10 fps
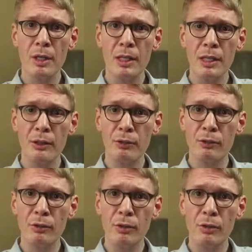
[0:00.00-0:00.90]
is
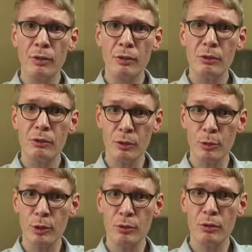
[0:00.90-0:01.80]

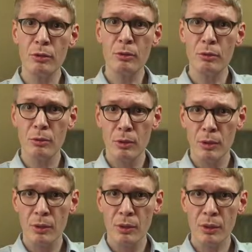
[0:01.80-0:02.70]
similar to
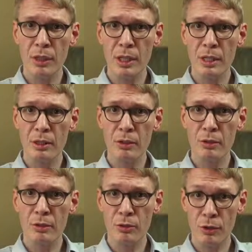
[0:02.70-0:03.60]
the
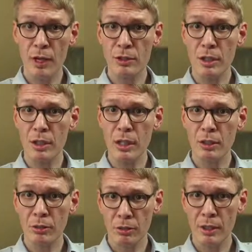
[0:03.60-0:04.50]
tragic and
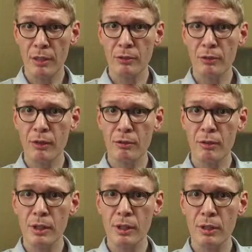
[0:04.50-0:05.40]
grotesque
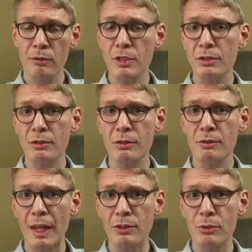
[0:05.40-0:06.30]
suffering of Jesus of
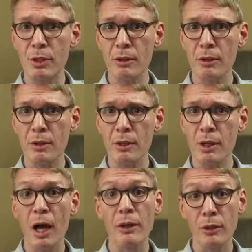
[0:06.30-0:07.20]
Nazareth
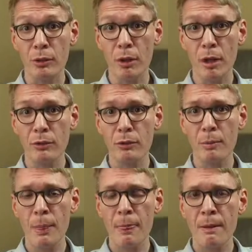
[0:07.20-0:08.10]
on the cross.
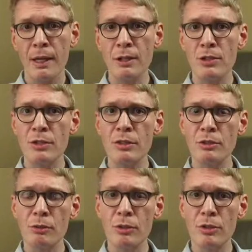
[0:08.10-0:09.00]
And just as
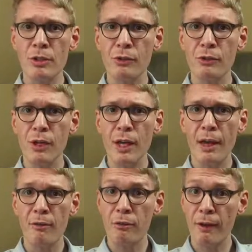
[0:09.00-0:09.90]
Christians
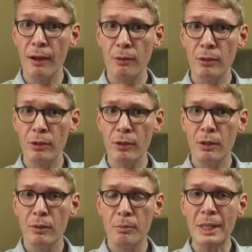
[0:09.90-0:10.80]
have found
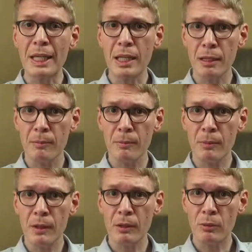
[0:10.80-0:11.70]
meaning
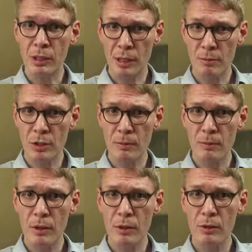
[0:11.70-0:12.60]
and redemption
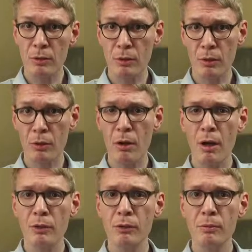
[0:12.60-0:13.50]
through the
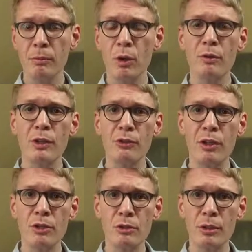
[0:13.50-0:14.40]
cross over the
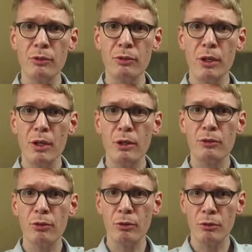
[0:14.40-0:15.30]
centuries,
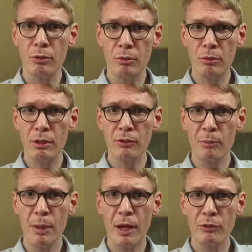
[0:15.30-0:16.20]
so too is it
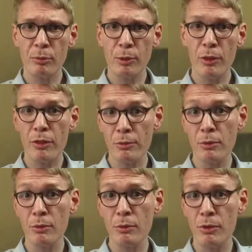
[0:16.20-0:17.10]
possible
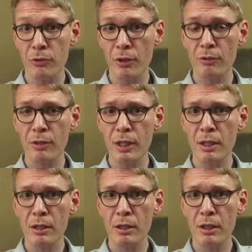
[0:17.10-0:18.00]
through the suffering
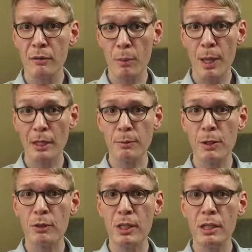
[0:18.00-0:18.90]
of the black
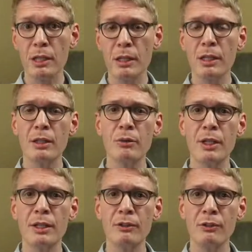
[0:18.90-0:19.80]
community in the
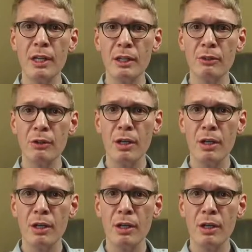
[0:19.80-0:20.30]
United States